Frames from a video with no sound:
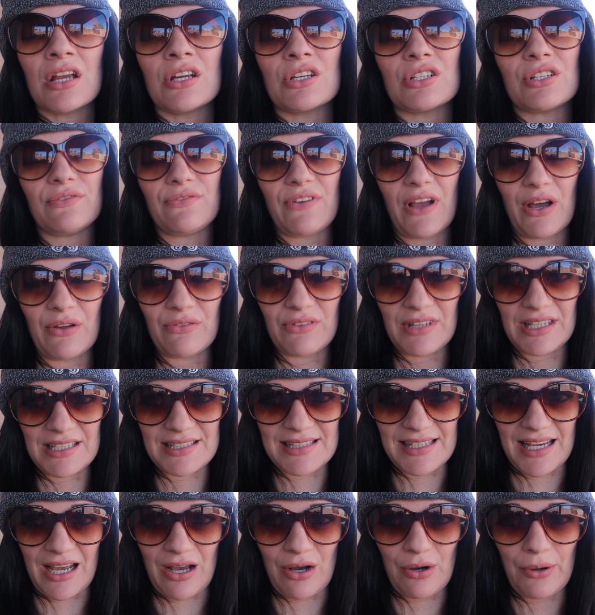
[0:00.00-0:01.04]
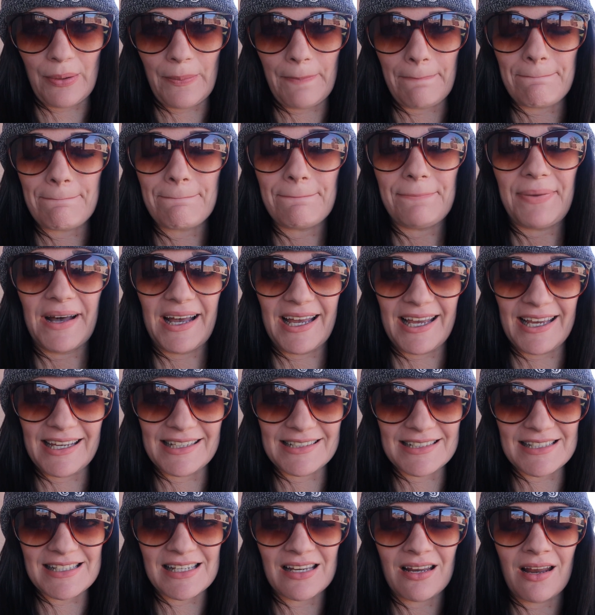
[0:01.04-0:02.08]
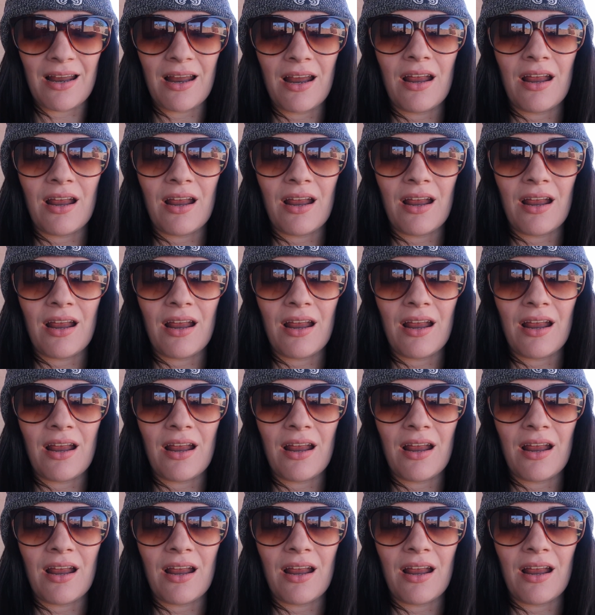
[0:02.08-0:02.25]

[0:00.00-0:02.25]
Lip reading: she found this out, but